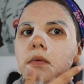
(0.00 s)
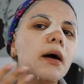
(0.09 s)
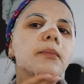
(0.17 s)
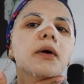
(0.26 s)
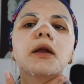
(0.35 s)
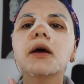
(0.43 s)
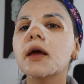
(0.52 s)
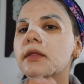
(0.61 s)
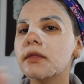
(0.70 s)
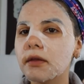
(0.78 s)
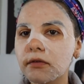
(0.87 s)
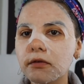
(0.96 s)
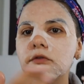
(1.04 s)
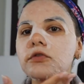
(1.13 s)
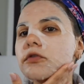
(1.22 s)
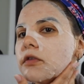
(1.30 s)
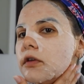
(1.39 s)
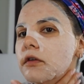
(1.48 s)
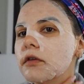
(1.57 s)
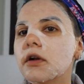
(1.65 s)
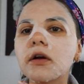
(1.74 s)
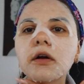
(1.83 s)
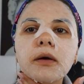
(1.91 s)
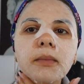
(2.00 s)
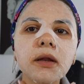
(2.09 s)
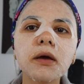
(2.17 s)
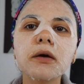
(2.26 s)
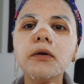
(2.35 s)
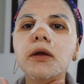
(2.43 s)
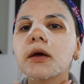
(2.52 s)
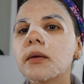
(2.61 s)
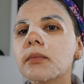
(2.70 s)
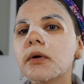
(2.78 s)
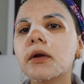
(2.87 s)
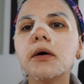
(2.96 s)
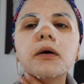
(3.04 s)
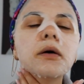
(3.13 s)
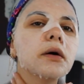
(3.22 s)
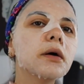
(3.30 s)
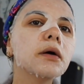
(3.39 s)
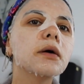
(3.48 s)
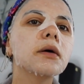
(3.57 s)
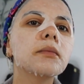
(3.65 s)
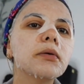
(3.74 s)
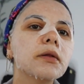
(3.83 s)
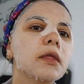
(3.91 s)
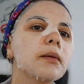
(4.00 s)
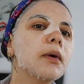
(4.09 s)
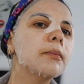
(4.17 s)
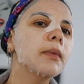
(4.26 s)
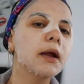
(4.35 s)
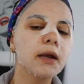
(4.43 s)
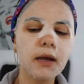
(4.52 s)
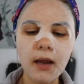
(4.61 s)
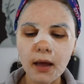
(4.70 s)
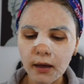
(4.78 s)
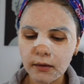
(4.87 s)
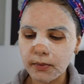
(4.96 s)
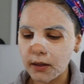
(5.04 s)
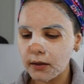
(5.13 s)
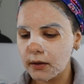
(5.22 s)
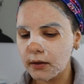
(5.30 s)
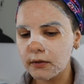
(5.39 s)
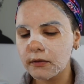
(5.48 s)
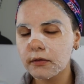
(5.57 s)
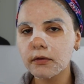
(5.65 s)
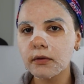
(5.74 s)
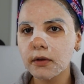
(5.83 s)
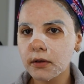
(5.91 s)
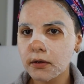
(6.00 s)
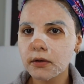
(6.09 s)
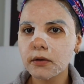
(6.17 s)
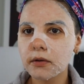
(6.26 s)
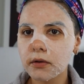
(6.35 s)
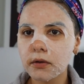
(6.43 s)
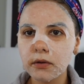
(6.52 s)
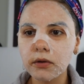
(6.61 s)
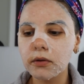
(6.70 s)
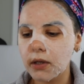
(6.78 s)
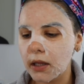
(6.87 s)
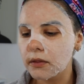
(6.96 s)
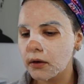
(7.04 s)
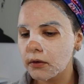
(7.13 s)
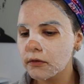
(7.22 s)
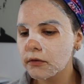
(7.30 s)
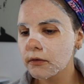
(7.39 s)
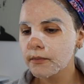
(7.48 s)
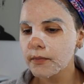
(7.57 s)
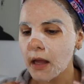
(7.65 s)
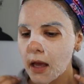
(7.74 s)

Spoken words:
I'm gonna get these juices that are coming down and I'm gonna put them on my neck because you need those.